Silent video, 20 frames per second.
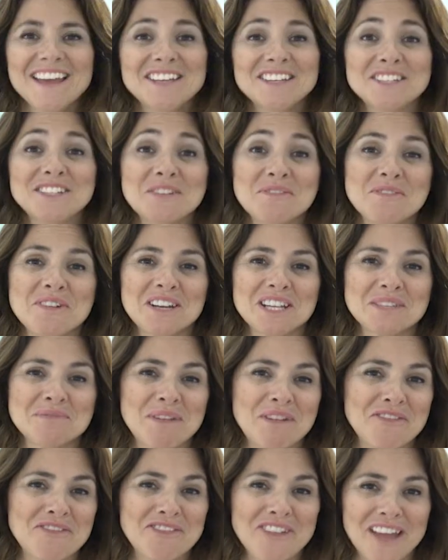So what is
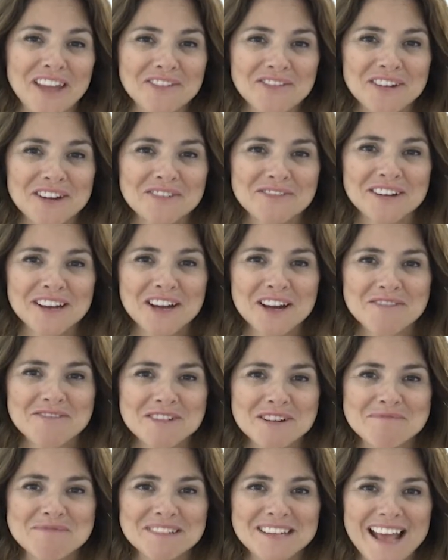my favorite
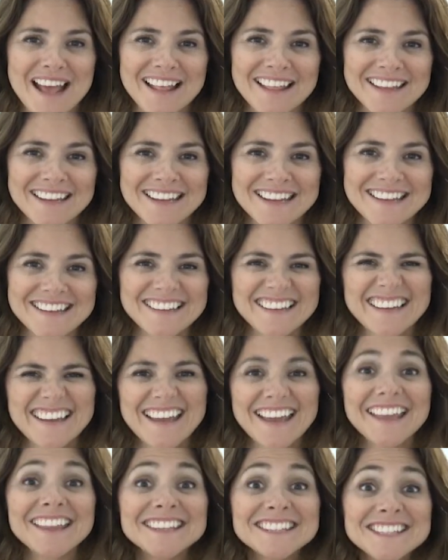recovery modality?
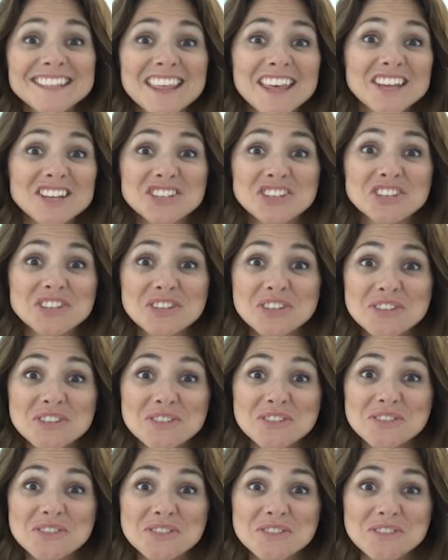It's the
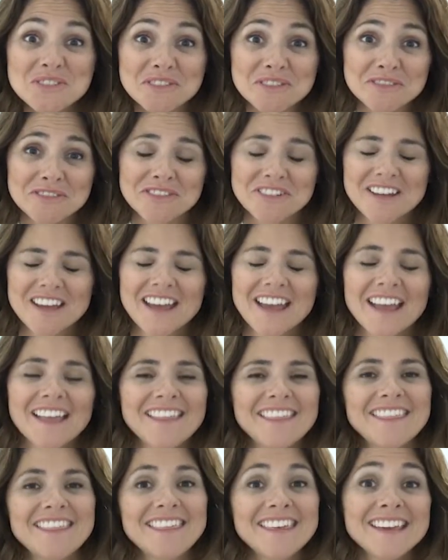Joovv.
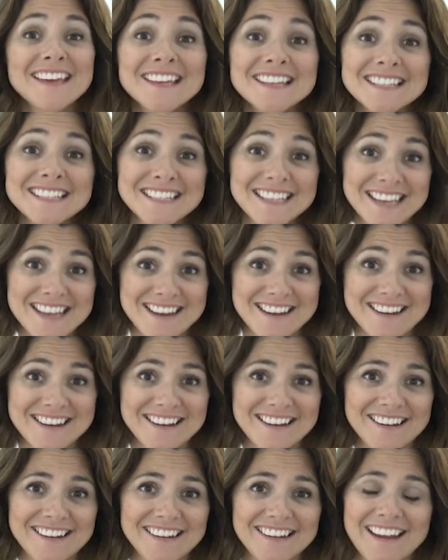This
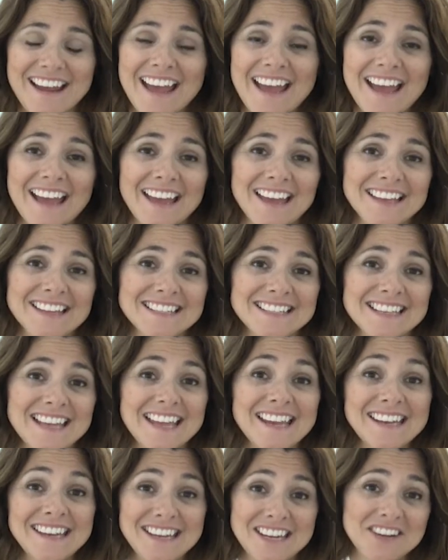here has
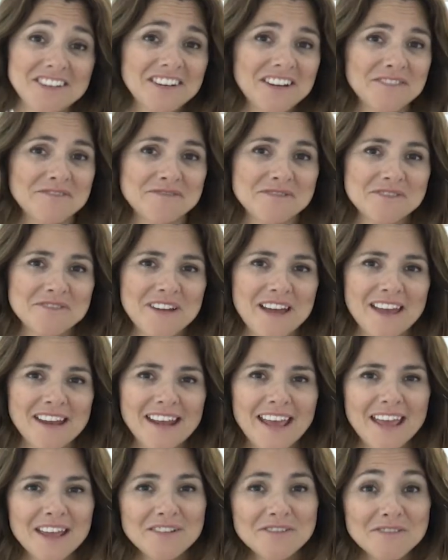near infrared
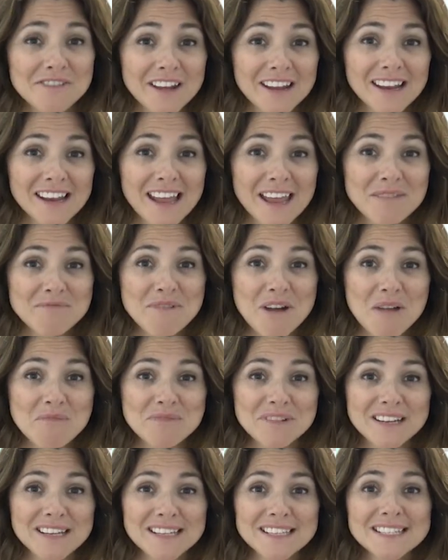and red light
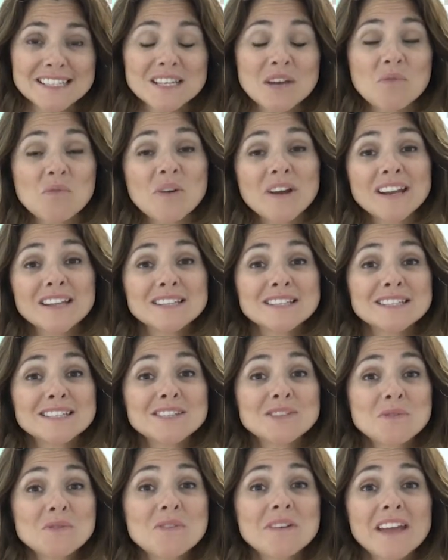properties. So what it's
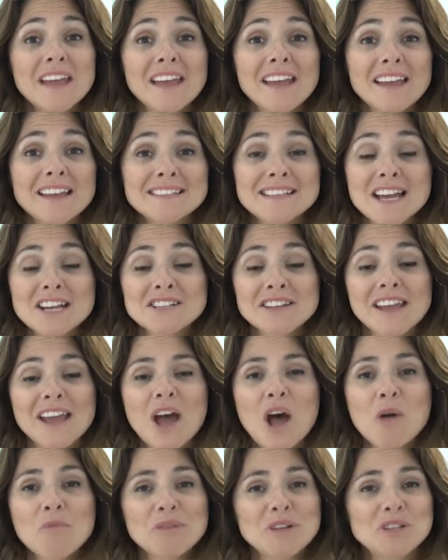doing is actually
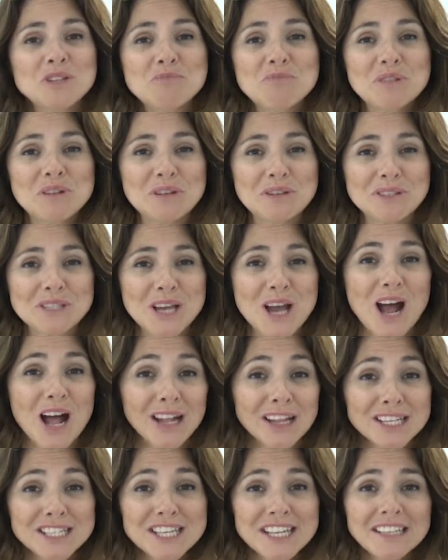helping to produce
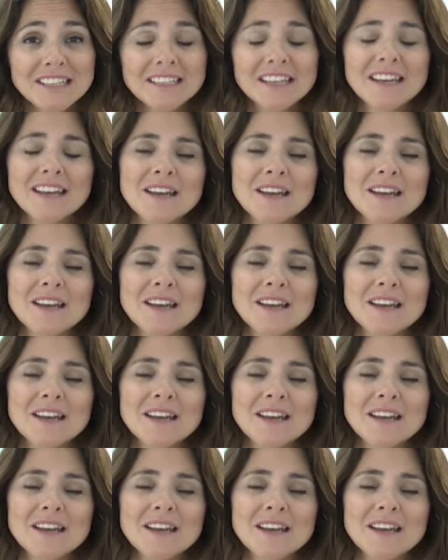collagen,